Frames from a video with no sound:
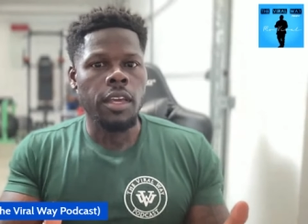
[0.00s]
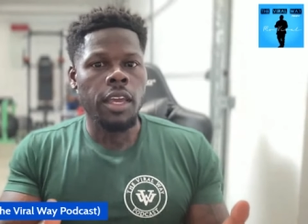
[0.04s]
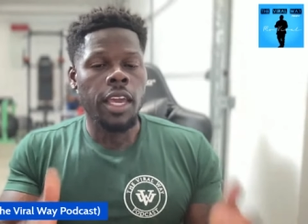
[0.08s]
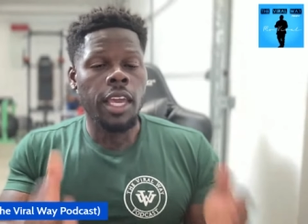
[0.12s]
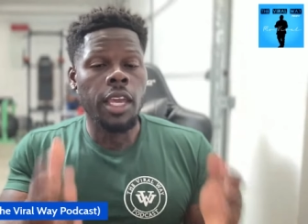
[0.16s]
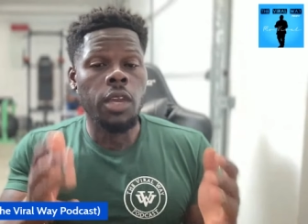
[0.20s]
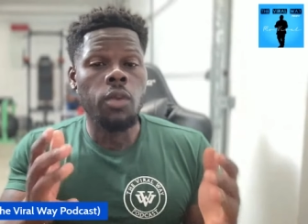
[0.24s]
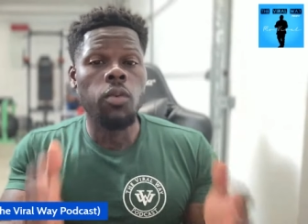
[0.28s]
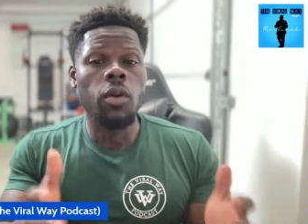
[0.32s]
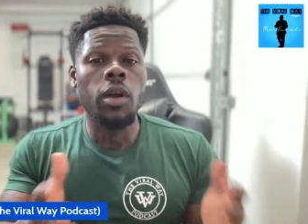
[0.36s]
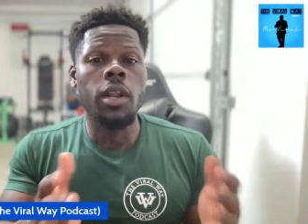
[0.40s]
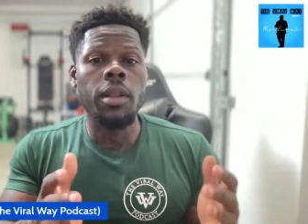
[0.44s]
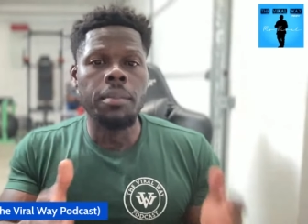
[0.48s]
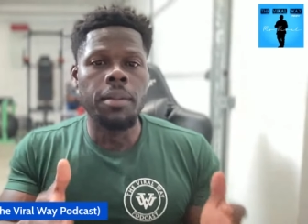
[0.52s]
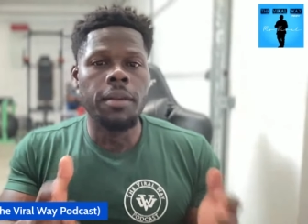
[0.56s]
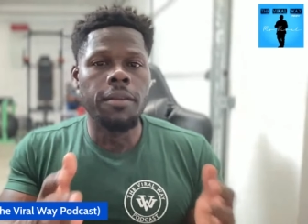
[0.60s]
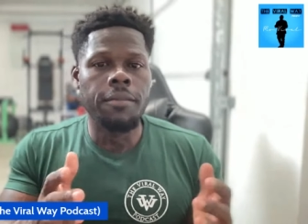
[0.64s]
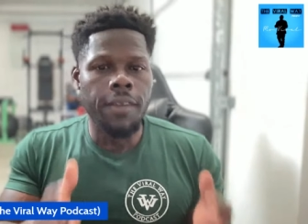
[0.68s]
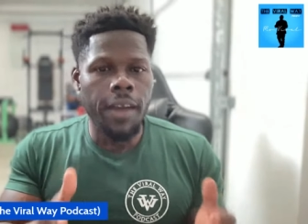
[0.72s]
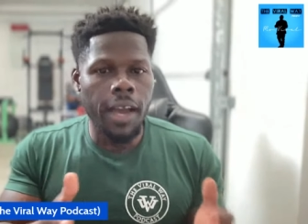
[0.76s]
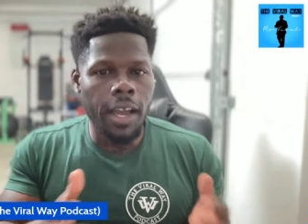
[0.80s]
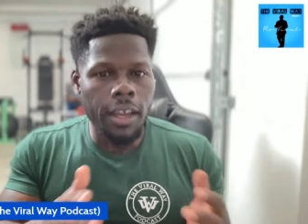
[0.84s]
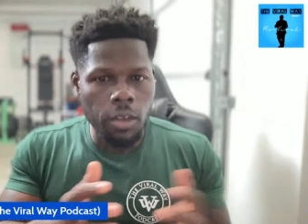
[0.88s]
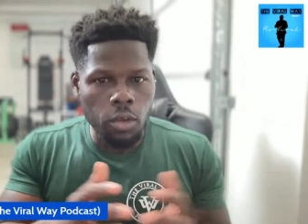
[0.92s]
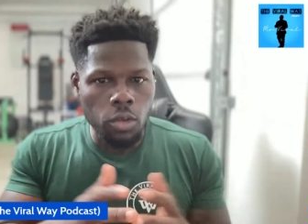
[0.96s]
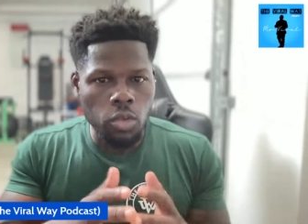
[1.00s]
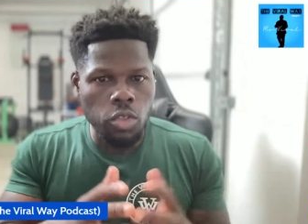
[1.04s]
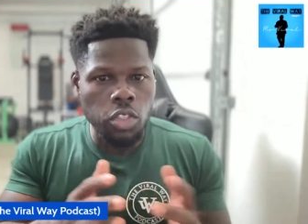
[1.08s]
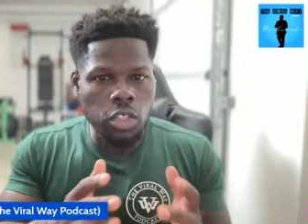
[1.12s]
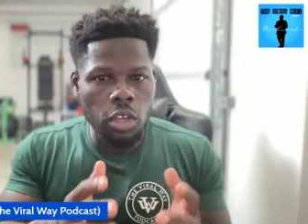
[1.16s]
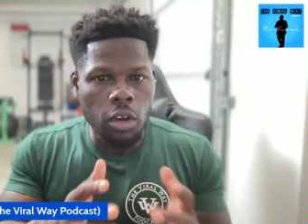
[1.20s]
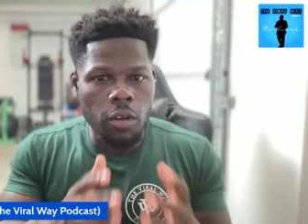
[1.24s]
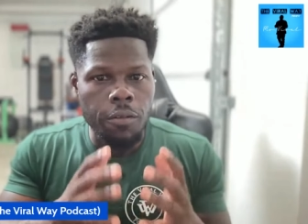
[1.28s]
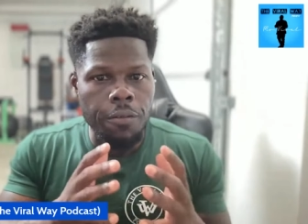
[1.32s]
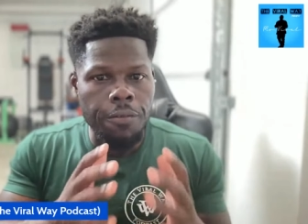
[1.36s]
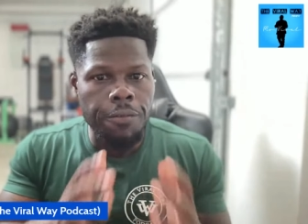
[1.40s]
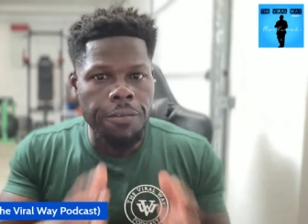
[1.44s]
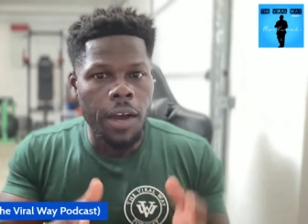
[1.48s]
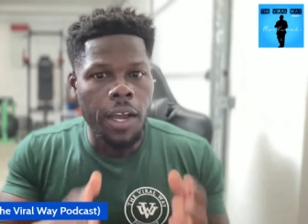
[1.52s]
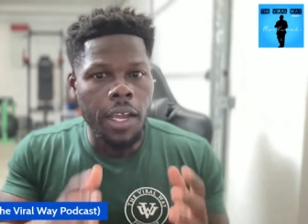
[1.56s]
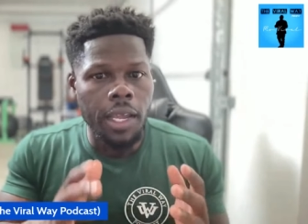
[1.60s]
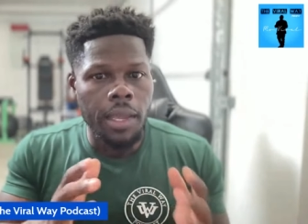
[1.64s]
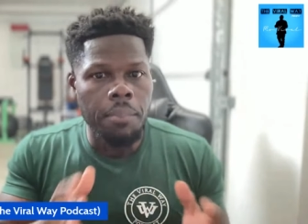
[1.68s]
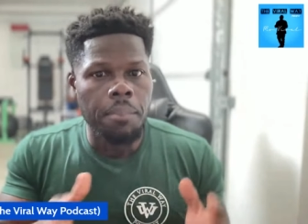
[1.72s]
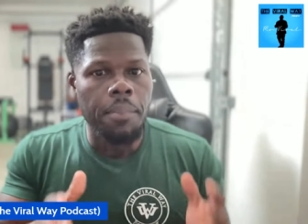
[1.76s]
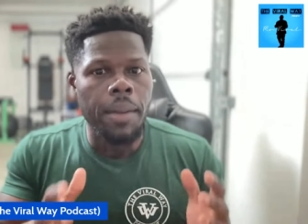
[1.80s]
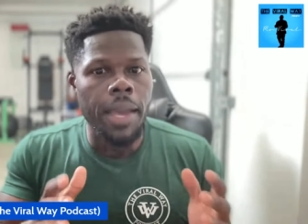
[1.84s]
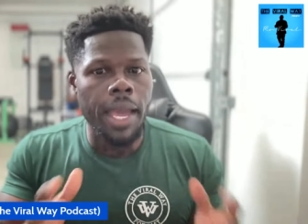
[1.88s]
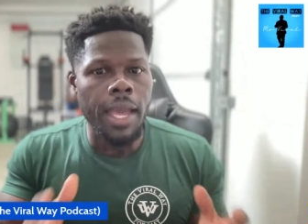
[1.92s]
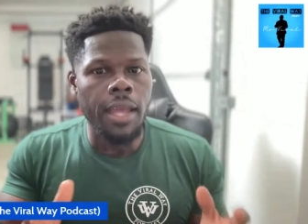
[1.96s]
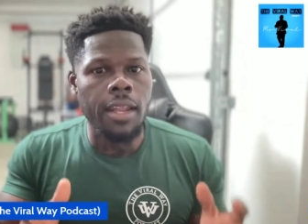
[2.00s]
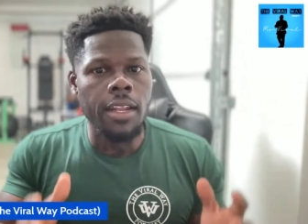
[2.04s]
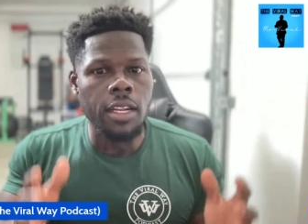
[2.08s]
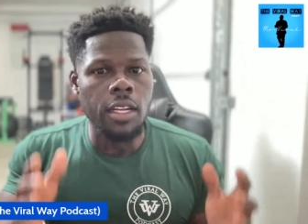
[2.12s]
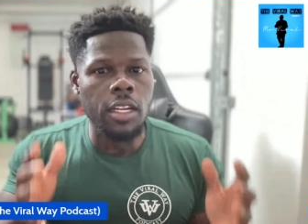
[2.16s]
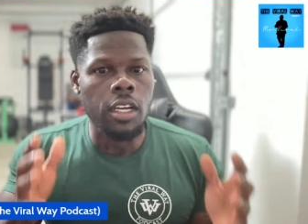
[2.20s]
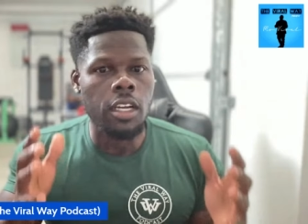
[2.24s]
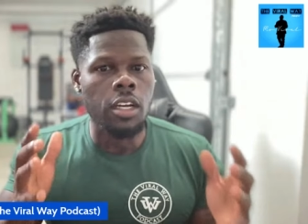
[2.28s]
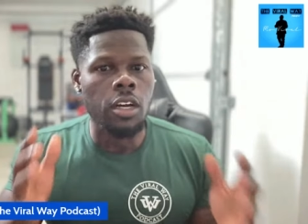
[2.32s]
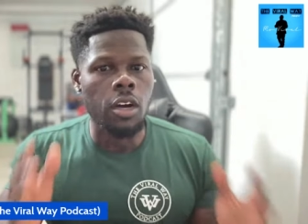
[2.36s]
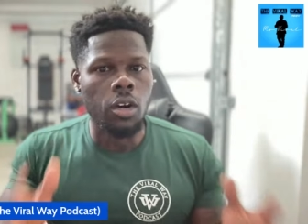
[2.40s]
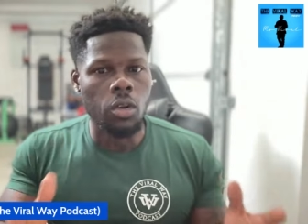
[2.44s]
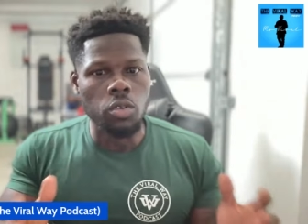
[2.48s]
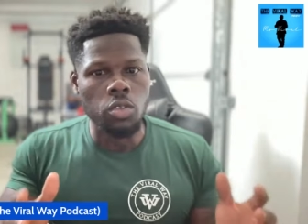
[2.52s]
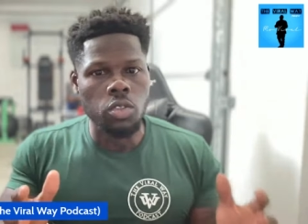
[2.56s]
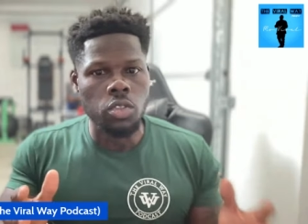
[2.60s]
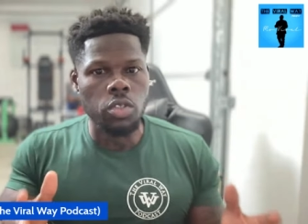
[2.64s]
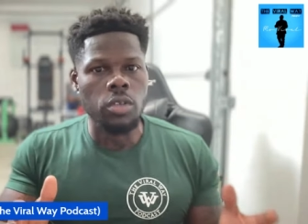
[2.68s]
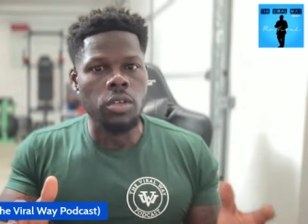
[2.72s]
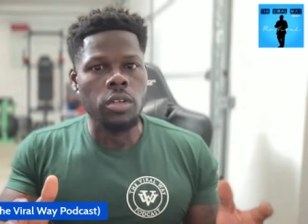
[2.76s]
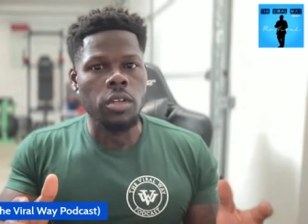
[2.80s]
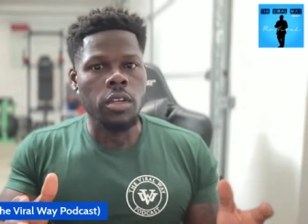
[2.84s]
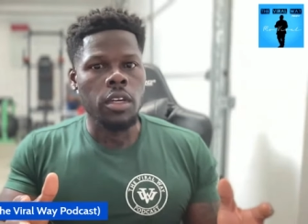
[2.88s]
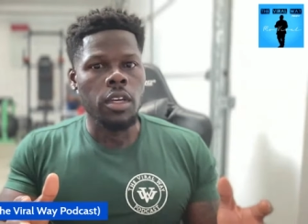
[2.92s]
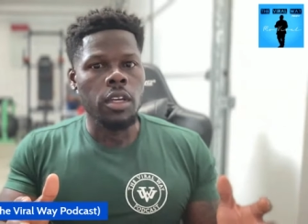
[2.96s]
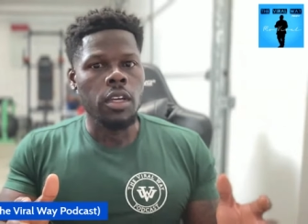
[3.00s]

He want to be valued so fucking bad in the culture